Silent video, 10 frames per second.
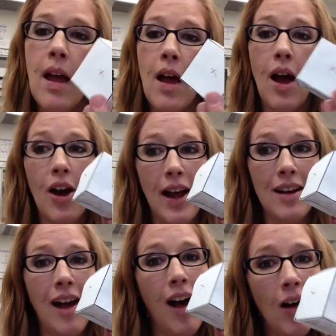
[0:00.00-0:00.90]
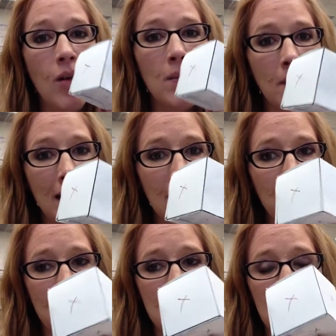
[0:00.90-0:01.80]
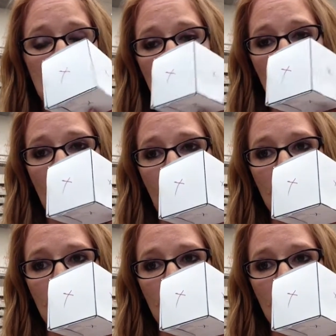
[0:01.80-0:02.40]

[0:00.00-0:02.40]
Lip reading: Alright, how many faces did you get?